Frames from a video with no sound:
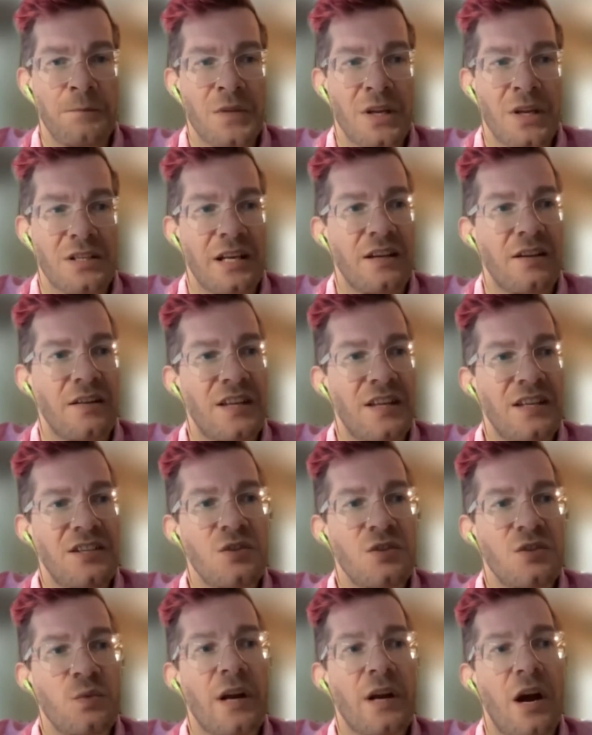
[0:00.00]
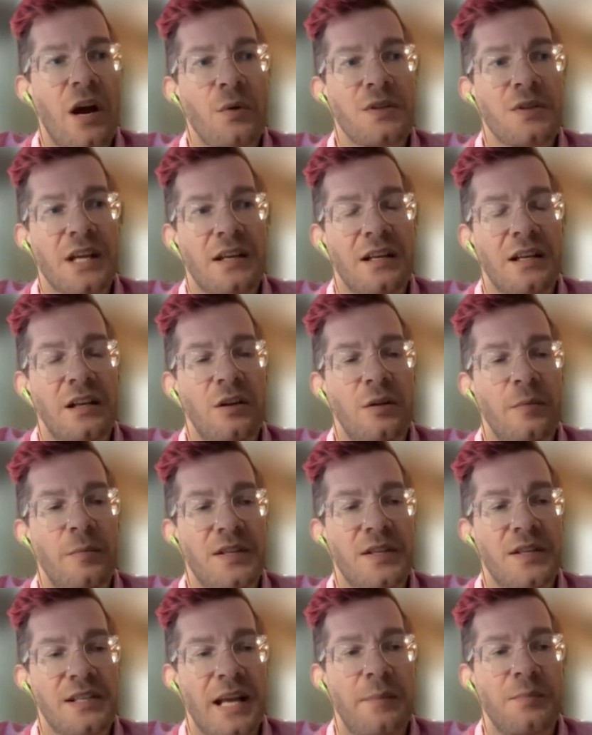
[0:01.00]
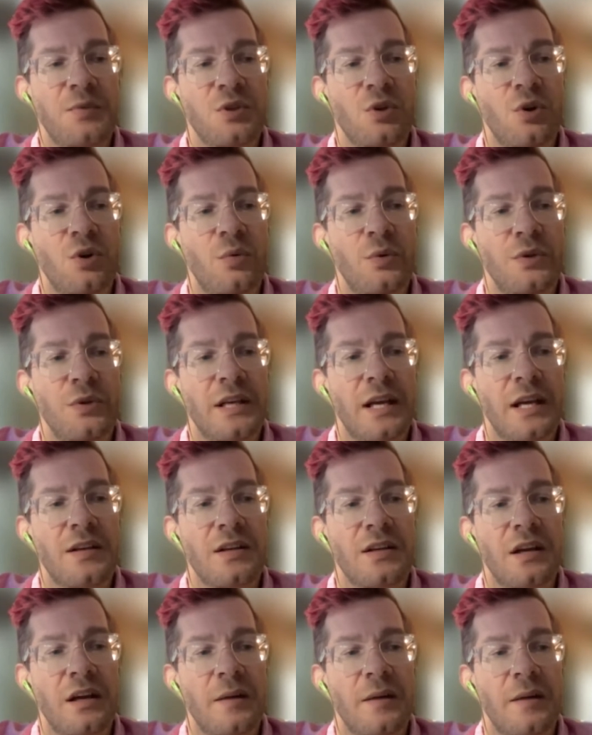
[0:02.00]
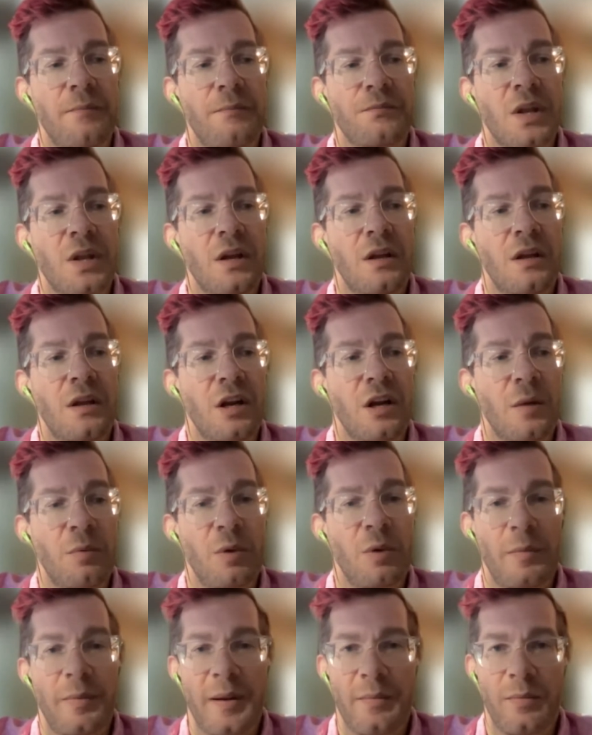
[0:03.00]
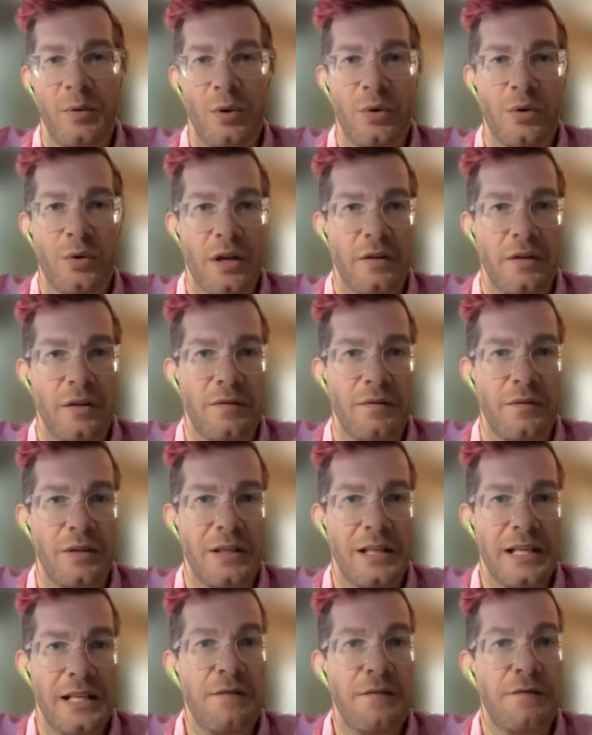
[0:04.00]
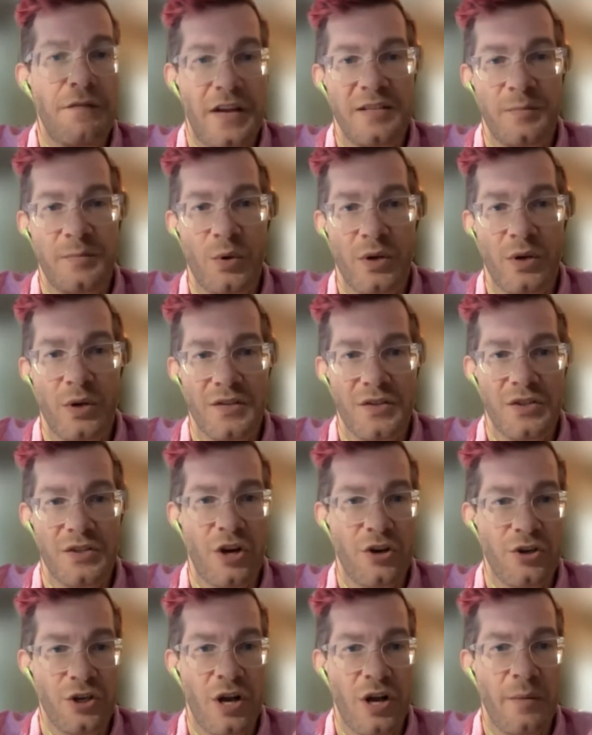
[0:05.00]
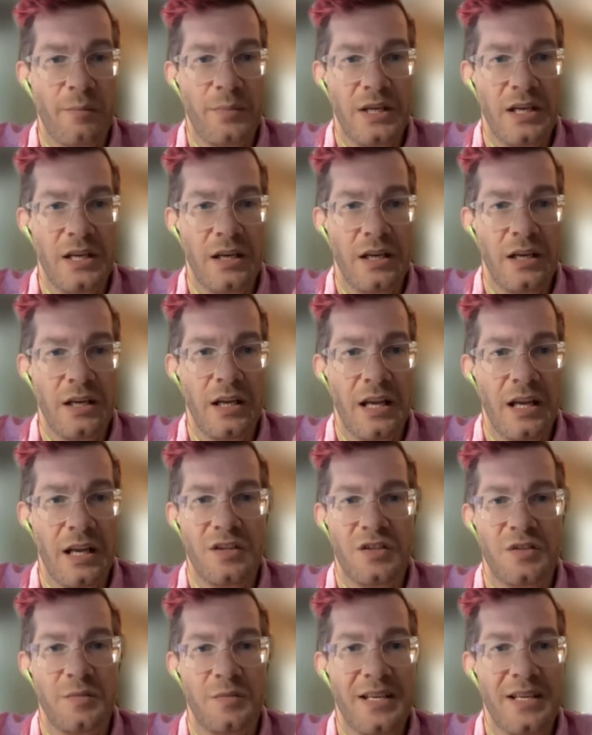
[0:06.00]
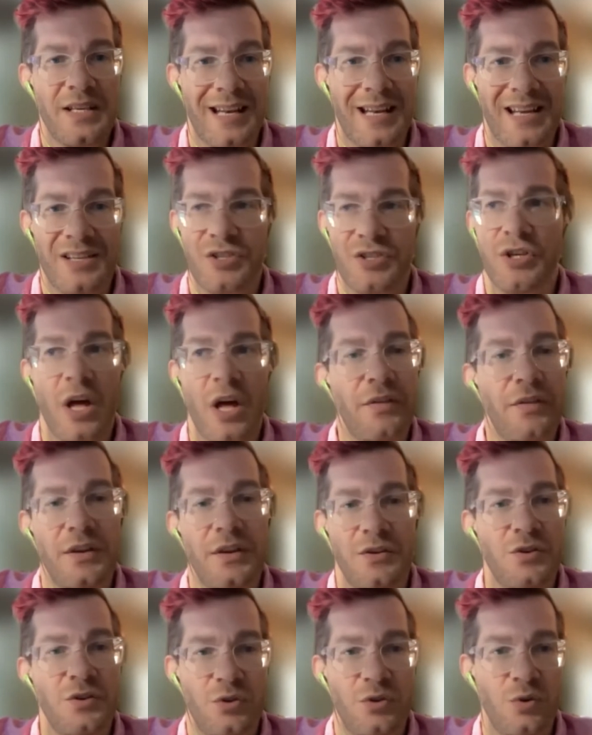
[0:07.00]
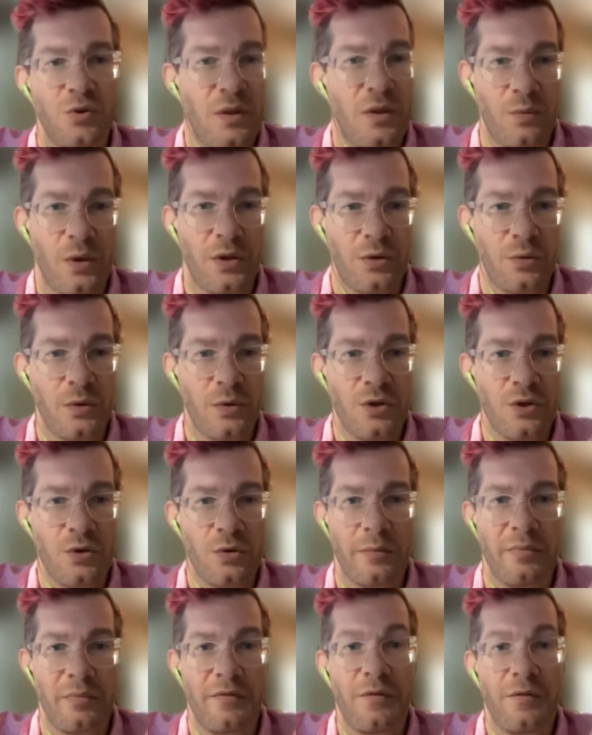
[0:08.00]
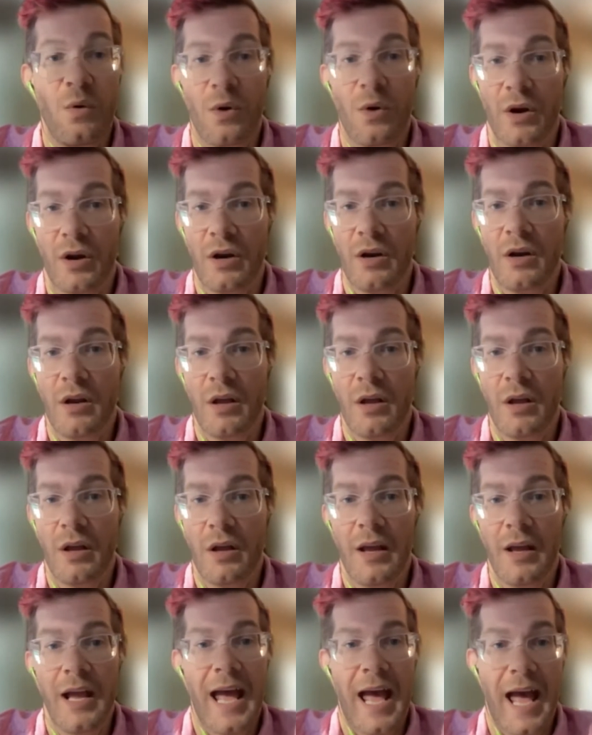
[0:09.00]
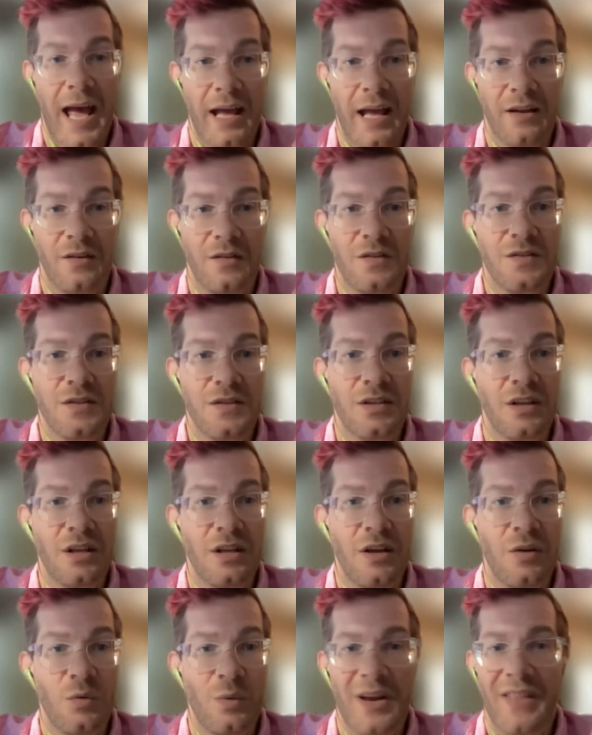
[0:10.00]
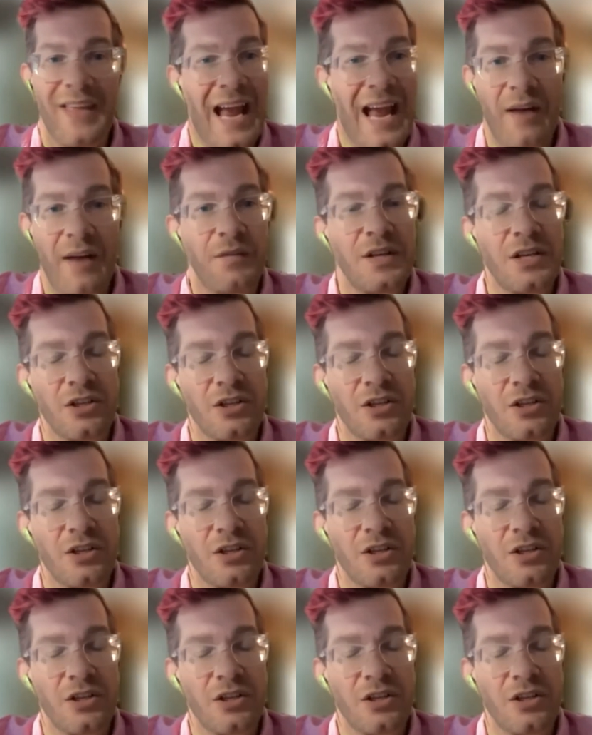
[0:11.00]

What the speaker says: like, this is where I always get a little bit skeptical when you get a couple of people who kind of leave Facebook and start a company in a space that has nothing to do with what they were doing before, and where they haven't